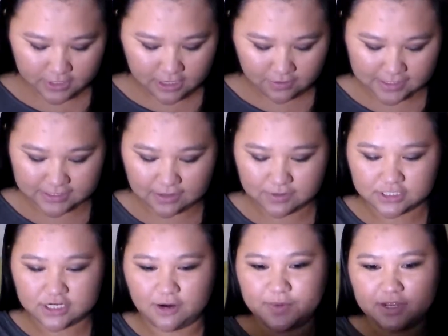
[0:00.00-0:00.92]
Anyways, I
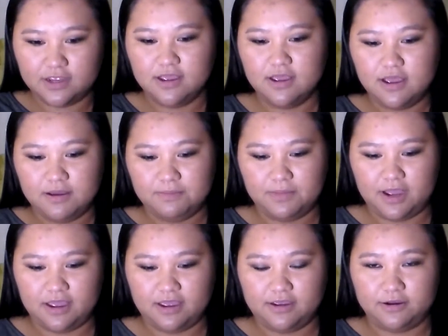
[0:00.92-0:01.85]
went shopping.
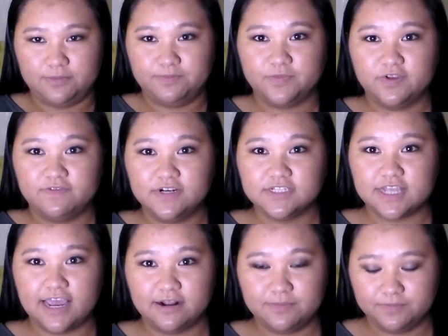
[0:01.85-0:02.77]
My um,
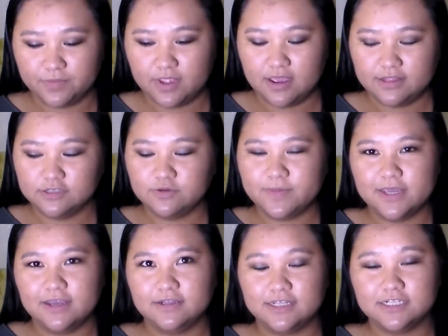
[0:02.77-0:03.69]
first item. This will
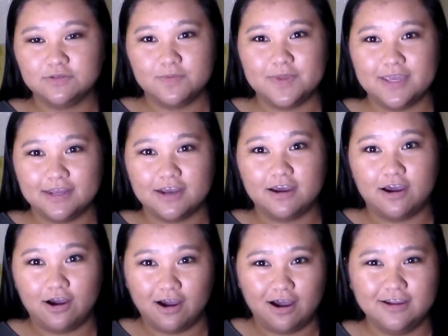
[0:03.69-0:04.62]
be a this will be a,
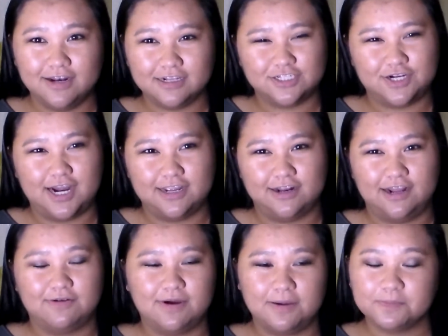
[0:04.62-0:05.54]
a haul and a try
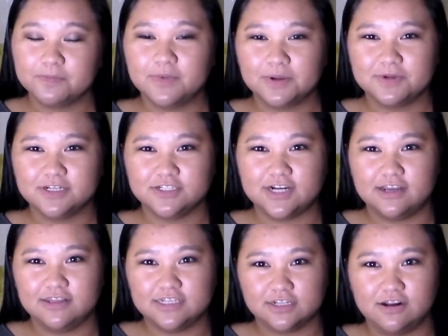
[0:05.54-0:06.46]
on. I, I'm gonna
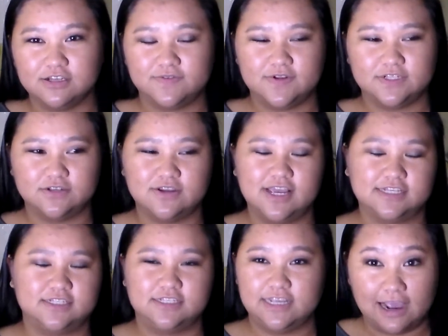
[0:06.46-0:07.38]
try on these clothes for you so you
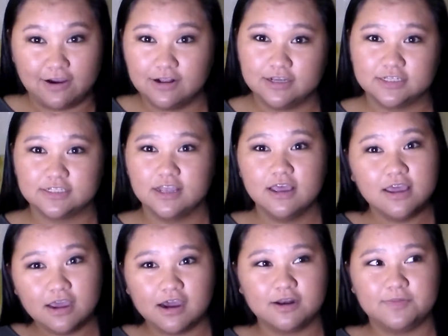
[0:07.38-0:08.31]
guys see how it looks
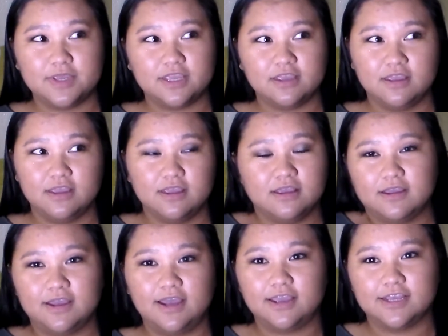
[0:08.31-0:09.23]
on me,
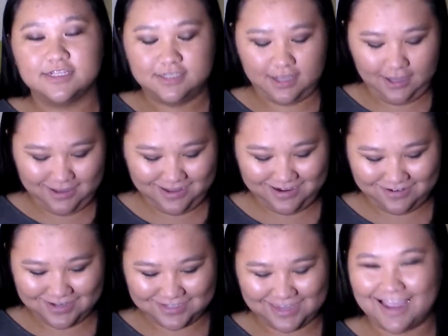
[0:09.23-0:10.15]
I guess.
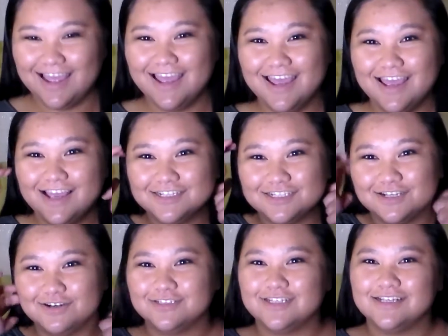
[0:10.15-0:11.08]
Anyways, yeah.
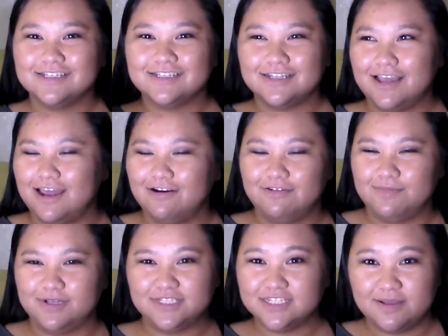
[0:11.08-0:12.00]
So since I
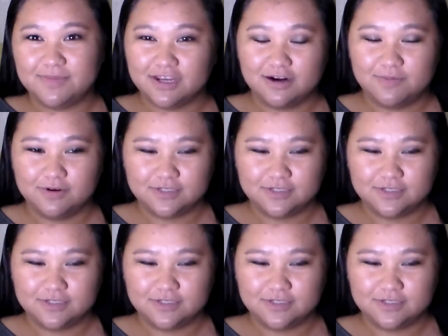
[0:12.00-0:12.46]
don't, since I'm not gonna